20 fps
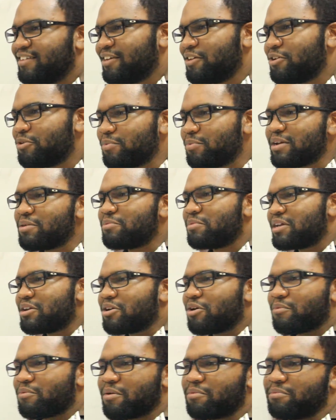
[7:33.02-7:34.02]
you know, we
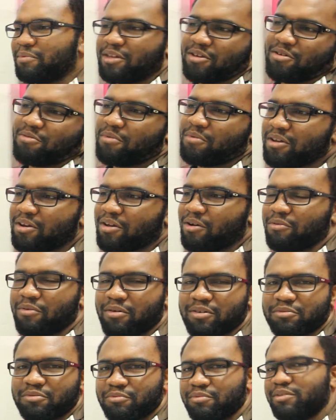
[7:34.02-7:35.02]
know what, you know, we
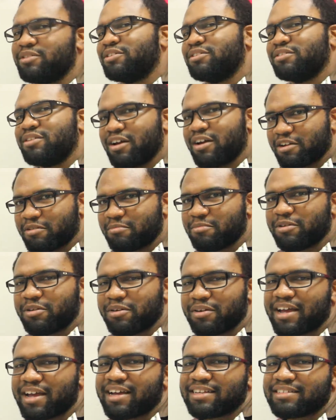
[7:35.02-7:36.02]
know what you're talking about.
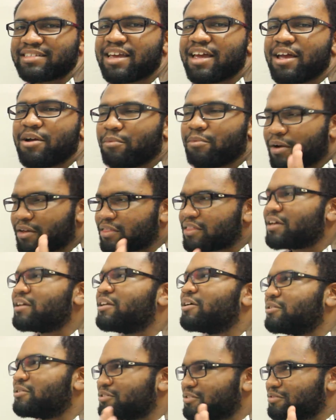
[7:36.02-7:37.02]
You guys, we're the
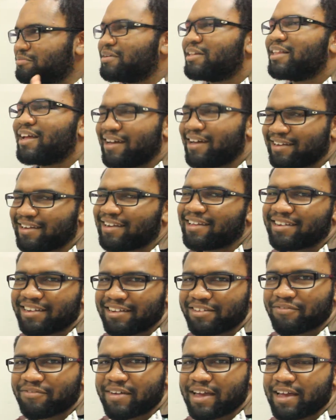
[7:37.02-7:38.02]
adults, we'll handle it,
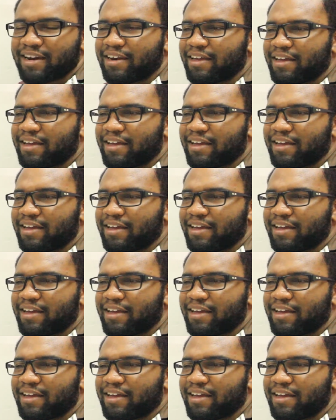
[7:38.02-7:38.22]
it's fine.